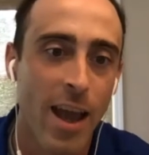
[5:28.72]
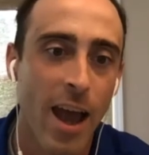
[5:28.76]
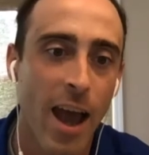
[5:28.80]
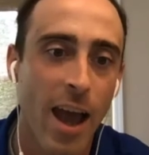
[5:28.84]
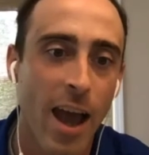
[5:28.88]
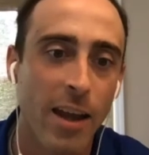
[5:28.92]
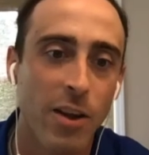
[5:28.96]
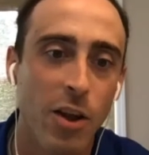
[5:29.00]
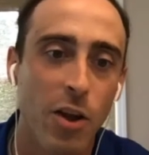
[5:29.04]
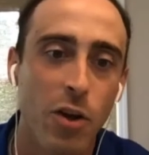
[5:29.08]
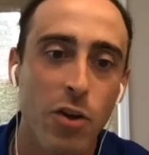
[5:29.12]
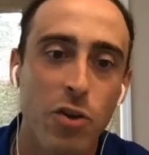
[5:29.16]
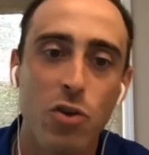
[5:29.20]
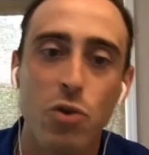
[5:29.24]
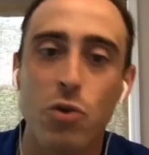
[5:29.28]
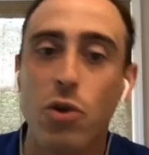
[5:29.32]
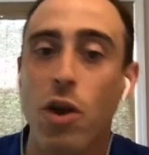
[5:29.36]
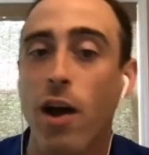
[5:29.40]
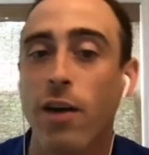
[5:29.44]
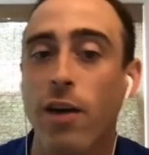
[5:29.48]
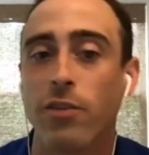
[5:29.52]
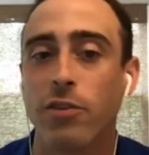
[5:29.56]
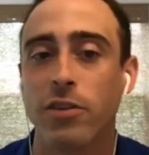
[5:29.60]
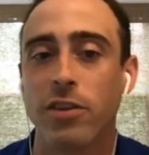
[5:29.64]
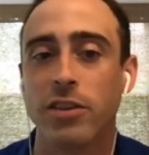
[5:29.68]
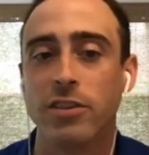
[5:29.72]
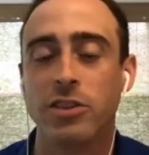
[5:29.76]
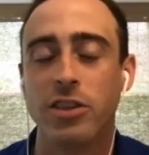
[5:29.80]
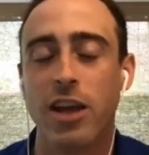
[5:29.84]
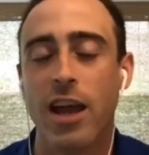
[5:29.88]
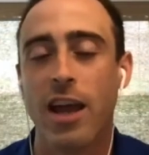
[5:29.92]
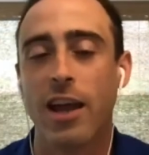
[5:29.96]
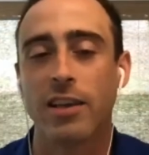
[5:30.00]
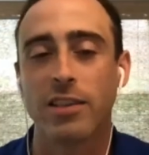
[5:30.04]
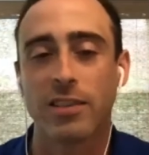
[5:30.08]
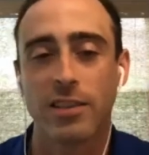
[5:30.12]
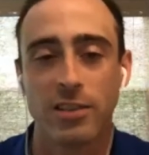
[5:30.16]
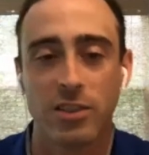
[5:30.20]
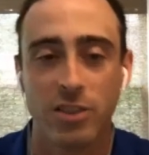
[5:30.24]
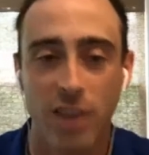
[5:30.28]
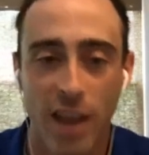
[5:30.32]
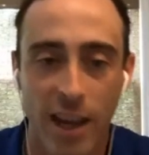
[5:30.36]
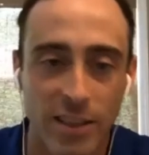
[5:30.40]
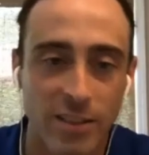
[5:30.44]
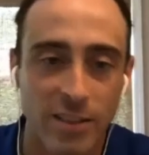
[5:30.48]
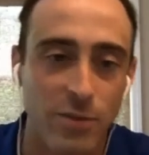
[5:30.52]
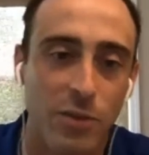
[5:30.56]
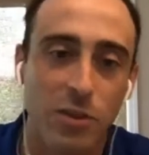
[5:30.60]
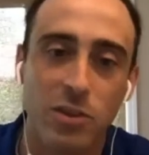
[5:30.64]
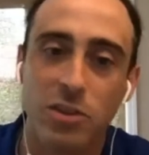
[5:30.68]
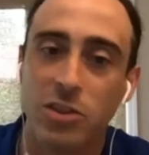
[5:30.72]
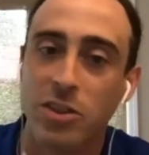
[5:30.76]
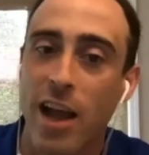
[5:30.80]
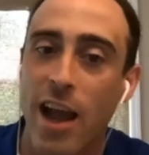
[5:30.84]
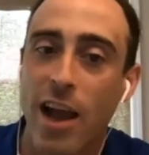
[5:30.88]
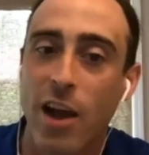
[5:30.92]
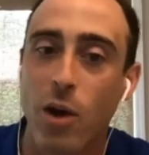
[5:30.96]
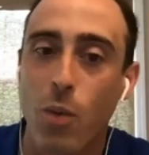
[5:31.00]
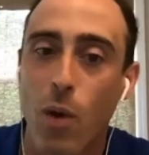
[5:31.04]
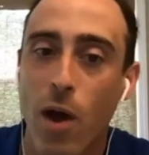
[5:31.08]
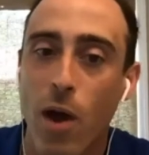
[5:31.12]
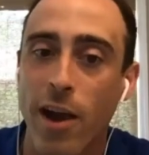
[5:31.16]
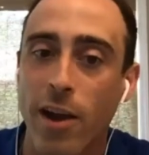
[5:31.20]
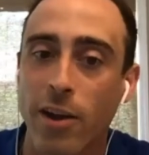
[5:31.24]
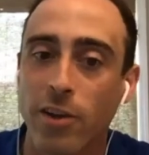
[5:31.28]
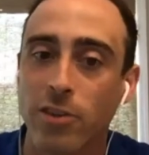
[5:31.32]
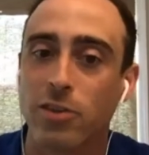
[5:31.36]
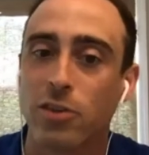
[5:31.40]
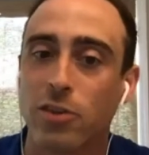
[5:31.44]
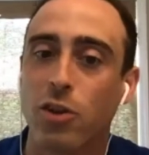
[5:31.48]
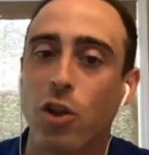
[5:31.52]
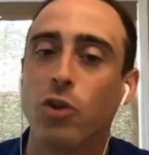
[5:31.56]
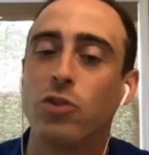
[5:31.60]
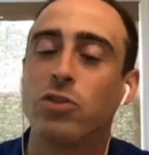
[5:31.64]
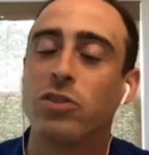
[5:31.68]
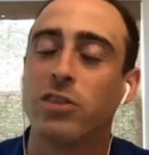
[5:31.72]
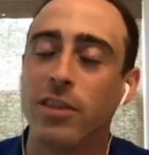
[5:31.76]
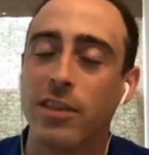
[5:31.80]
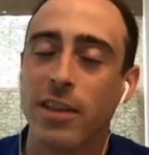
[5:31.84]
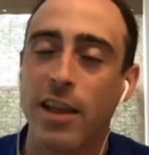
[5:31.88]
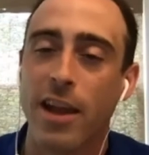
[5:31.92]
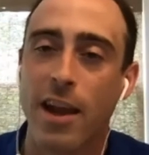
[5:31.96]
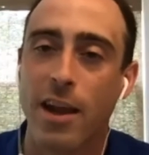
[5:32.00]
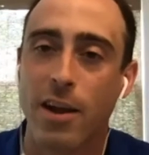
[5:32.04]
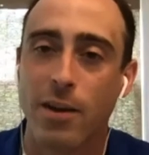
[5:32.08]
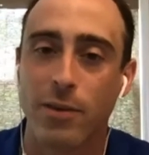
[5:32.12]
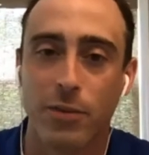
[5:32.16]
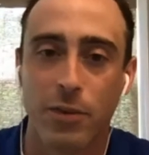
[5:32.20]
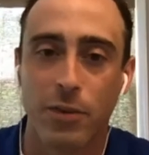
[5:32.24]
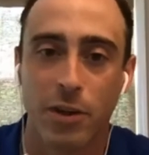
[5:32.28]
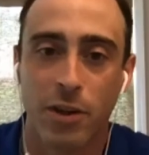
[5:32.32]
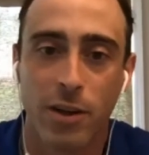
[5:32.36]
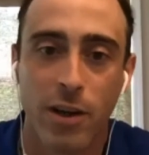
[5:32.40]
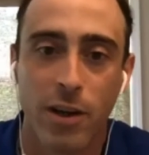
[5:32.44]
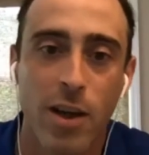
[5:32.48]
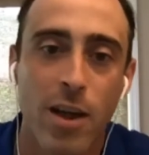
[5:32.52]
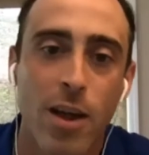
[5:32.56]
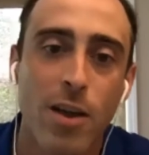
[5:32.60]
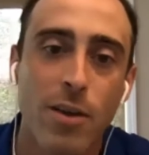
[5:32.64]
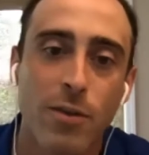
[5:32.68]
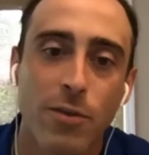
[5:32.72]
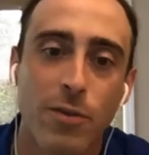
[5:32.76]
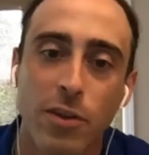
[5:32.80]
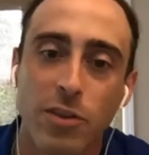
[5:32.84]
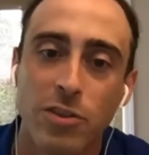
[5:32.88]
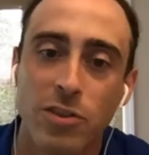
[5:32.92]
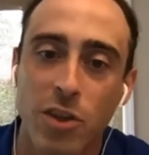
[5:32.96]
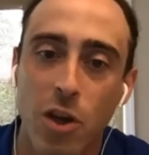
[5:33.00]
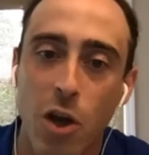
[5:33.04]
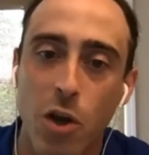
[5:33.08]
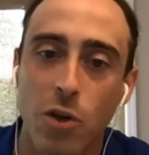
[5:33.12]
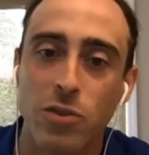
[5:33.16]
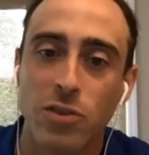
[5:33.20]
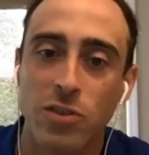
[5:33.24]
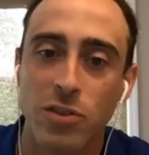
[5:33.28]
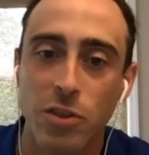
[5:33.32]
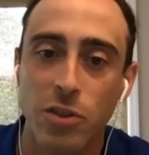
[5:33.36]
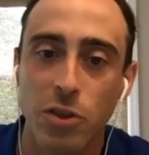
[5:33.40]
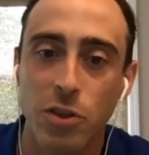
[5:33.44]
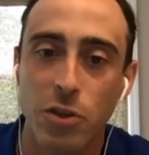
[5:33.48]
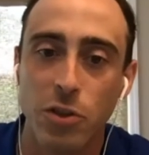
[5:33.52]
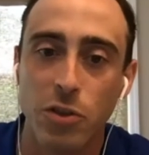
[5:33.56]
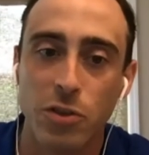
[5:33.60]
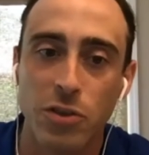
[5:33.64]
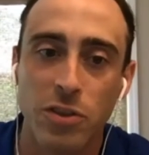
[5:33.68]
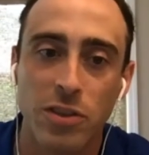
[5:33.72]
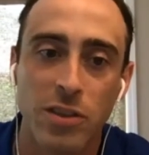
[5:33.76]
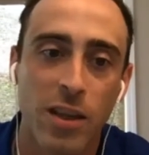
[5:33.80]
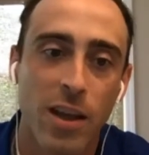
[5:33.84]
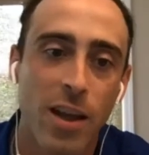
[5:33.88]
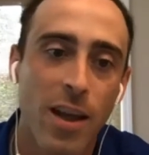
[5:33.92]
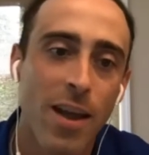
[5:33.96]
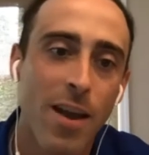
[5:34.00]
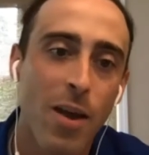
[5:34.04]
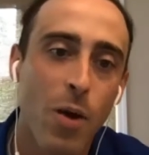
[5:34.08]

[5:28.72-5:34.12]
I know you cover the Jacksonville Jaguars closely there for First Coast News.